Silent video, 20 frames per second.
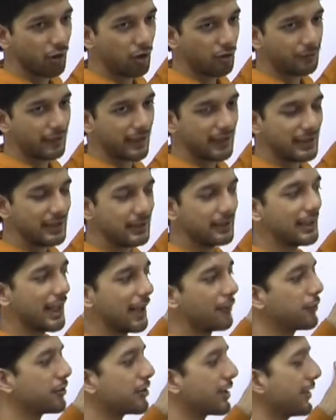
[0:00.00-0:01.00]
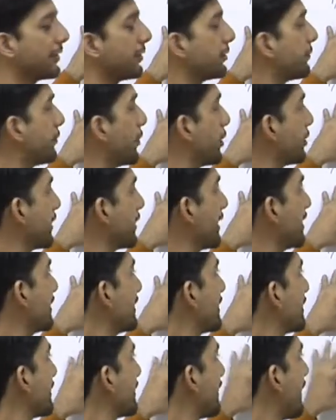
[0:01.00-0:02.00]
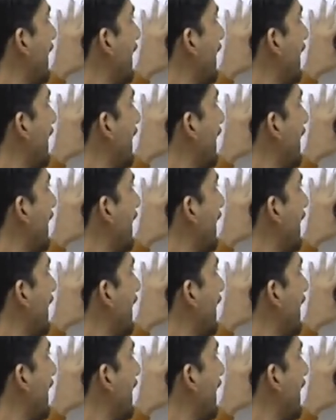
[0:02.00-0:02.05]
of any language that you are following.